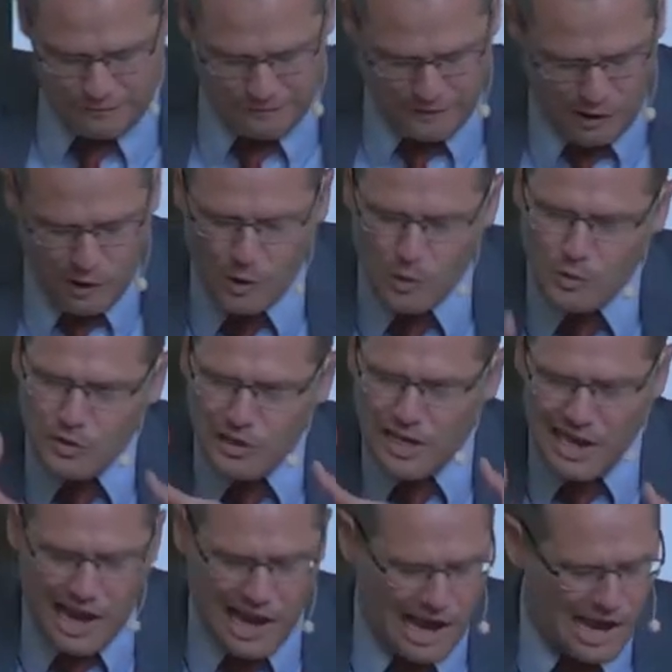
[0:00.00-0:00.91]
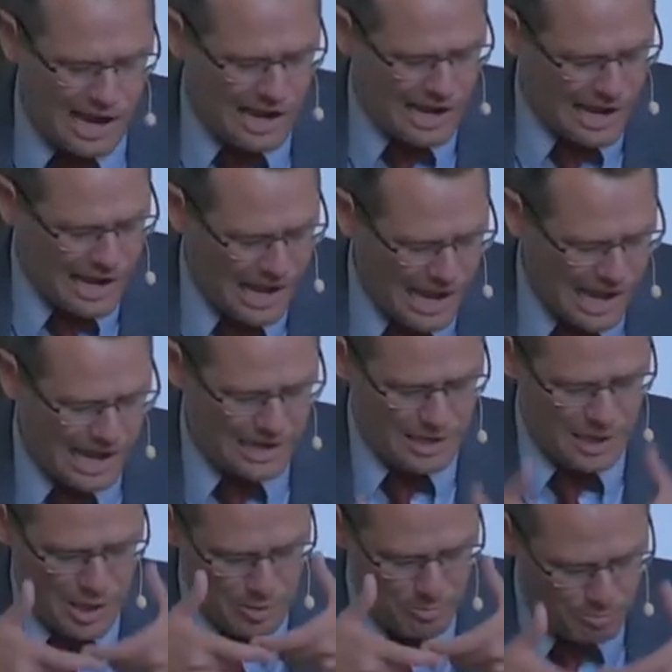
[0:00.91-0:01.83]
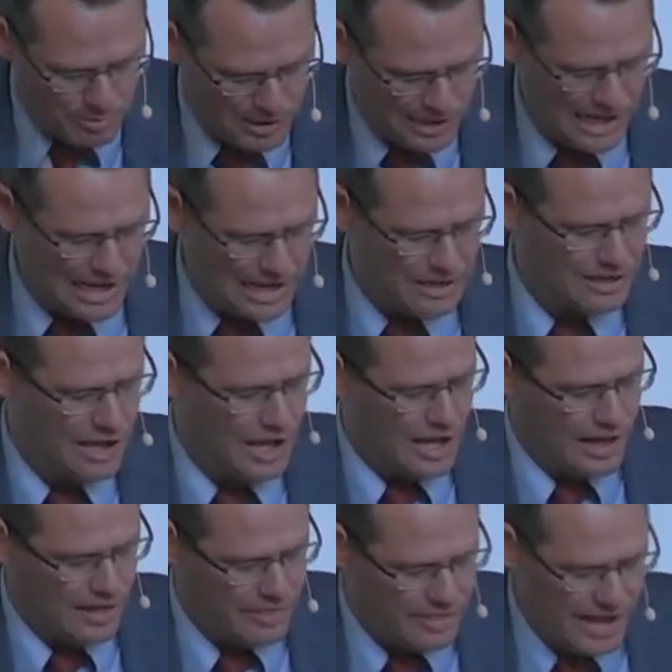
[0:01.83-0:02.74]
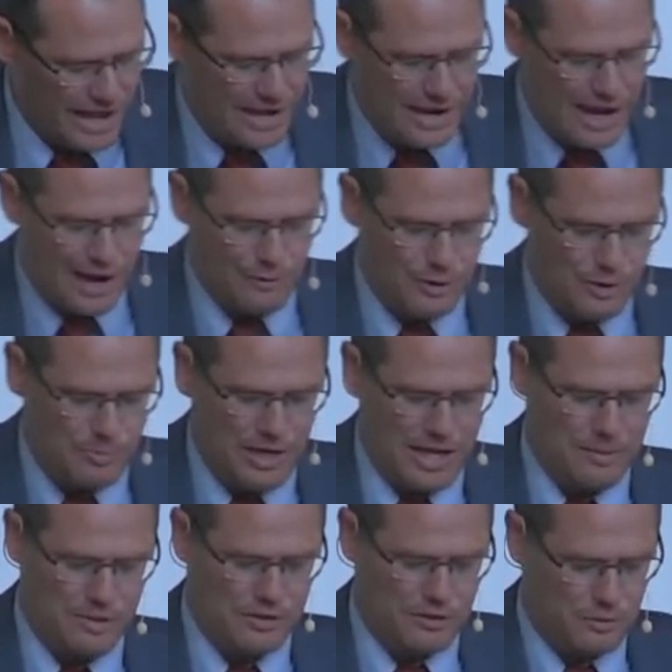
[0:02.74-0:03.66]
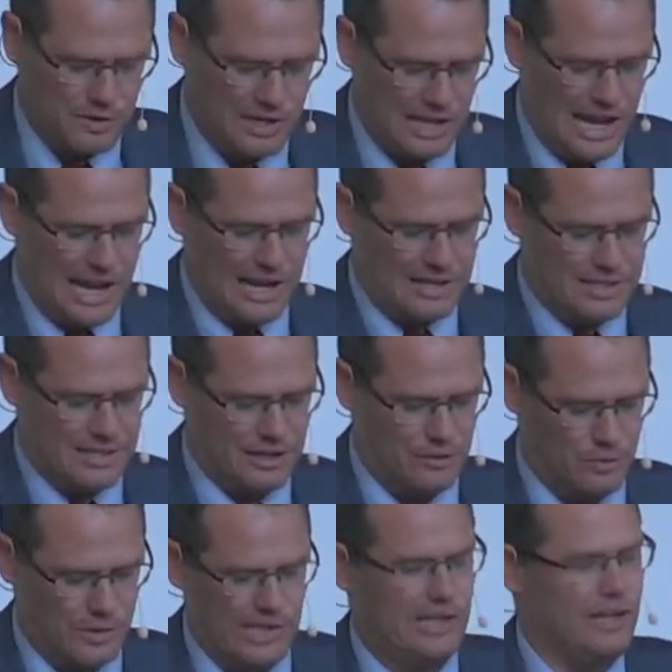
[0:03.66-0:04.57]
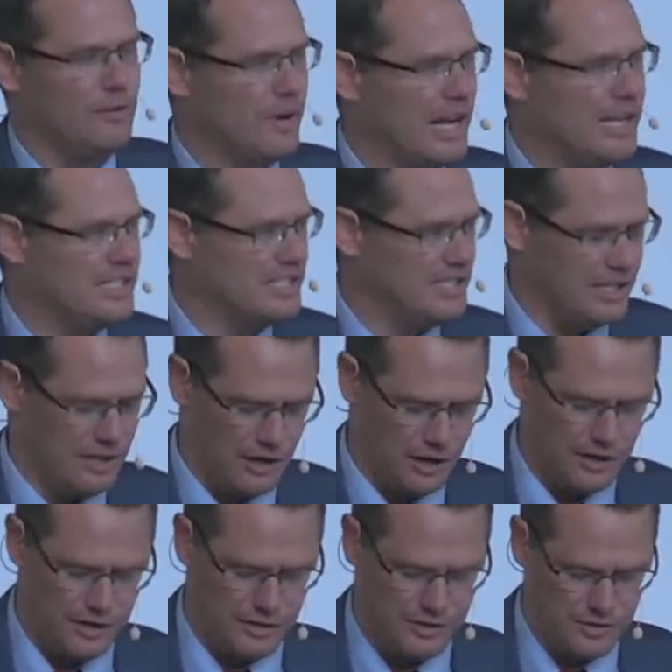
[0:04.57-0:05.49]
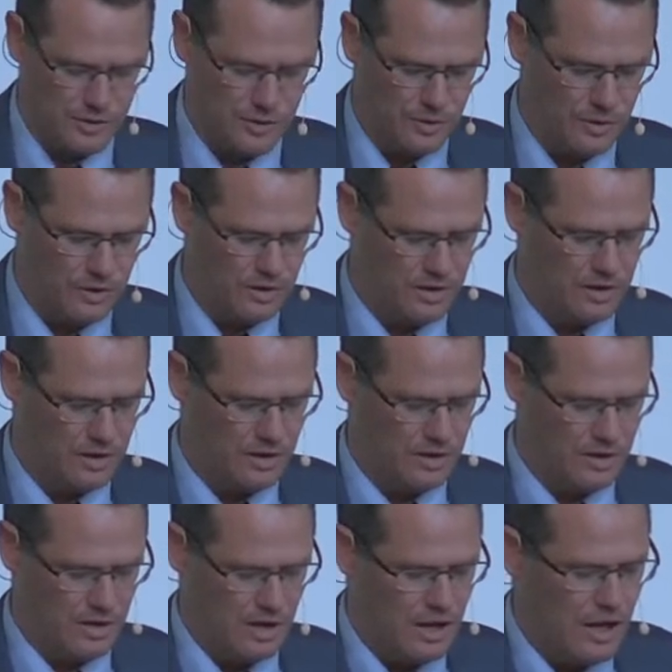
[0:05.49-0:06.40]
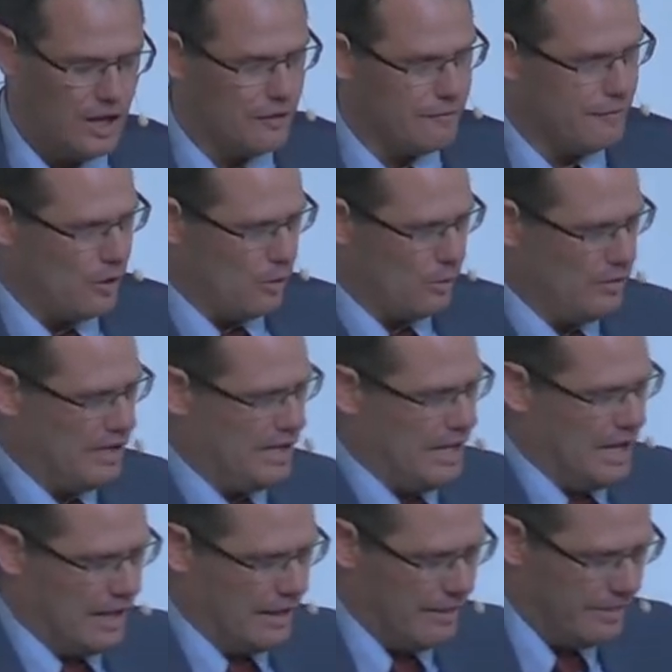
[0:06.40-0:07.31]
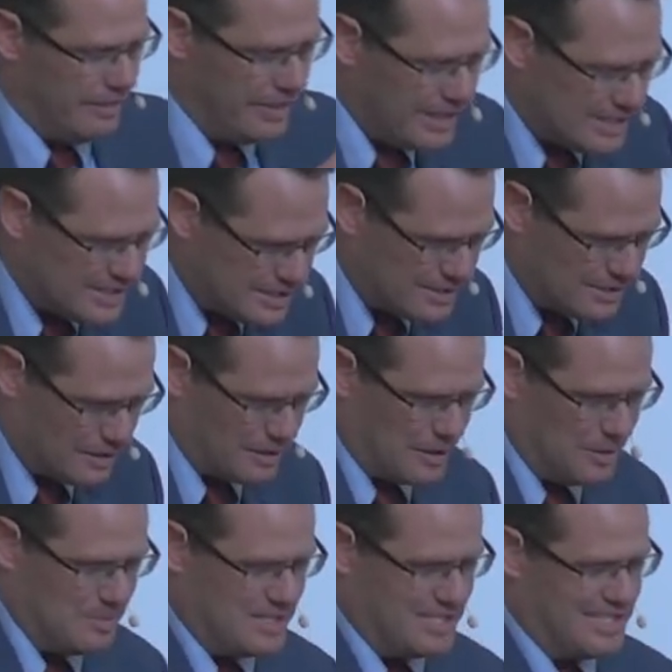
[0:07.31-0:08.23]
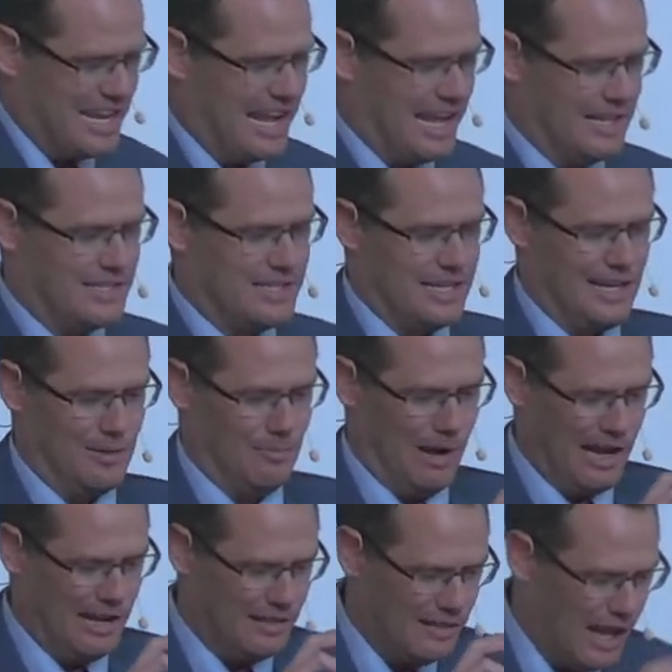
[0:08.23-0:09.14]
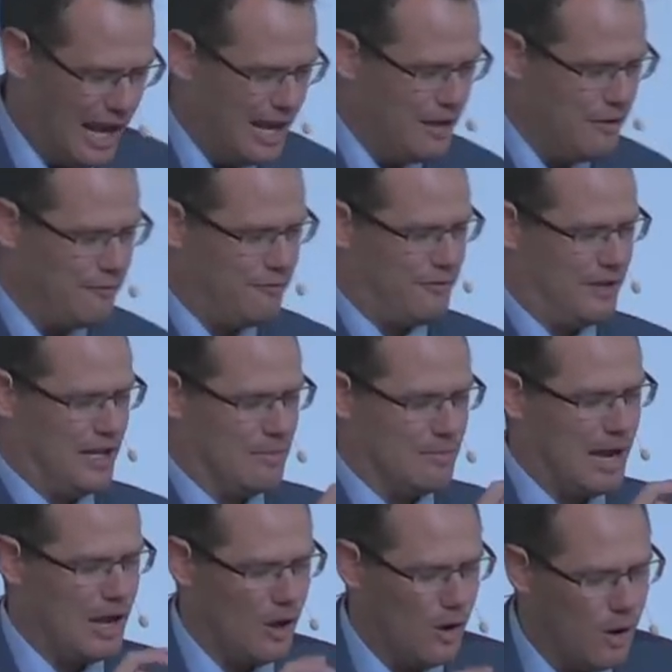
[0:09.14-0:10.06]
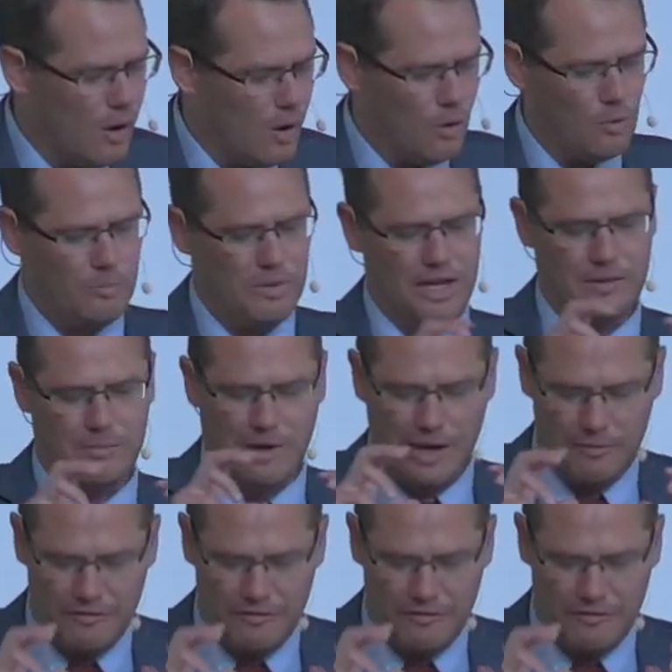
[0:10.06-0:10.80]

if only I had blank, then I would be able to relax and really rest in heart and soul. If only this circumstance in my life, in my home, in